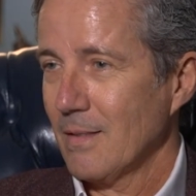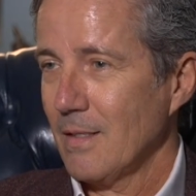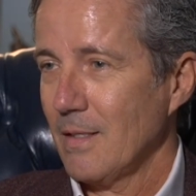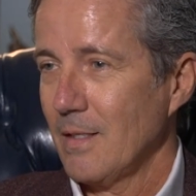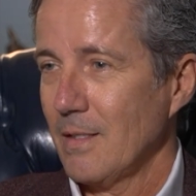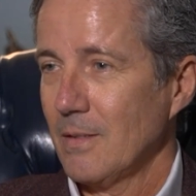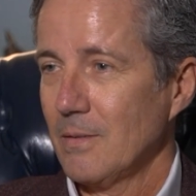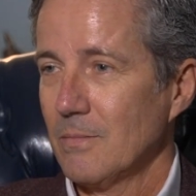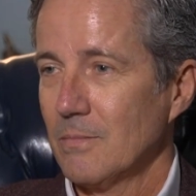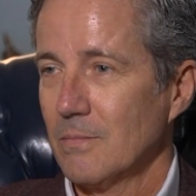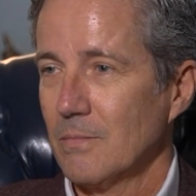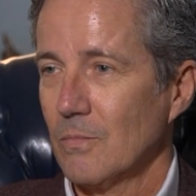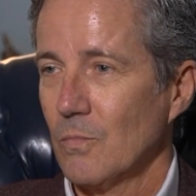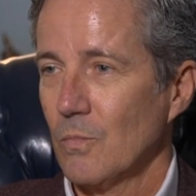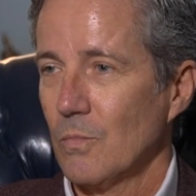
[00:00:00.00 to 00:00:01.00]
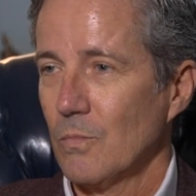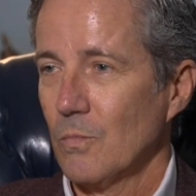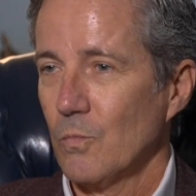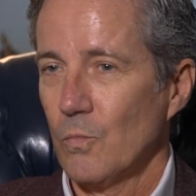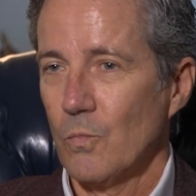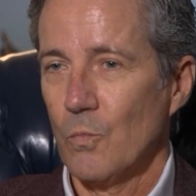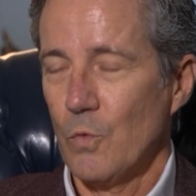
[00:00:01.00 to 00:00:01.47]

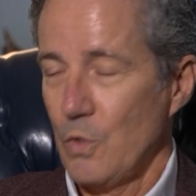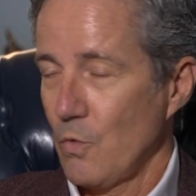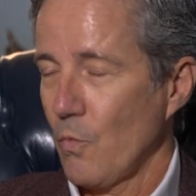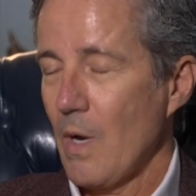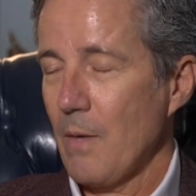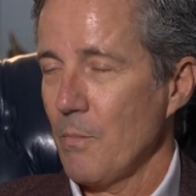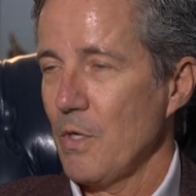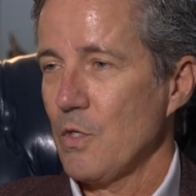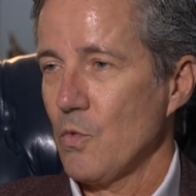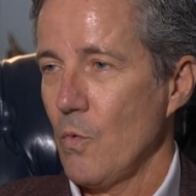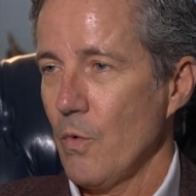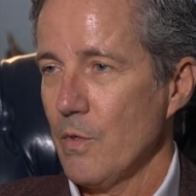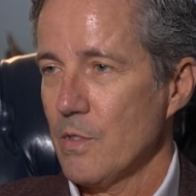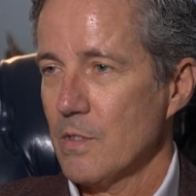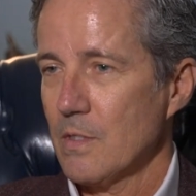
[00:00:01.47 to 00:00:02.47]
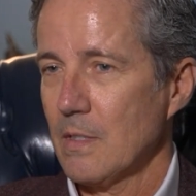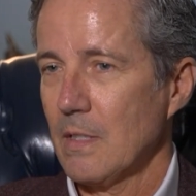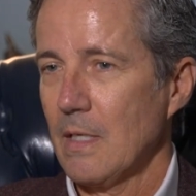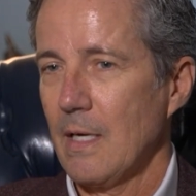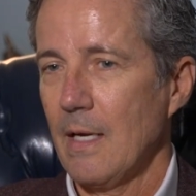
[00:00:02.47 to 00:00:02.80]
would direct me towards,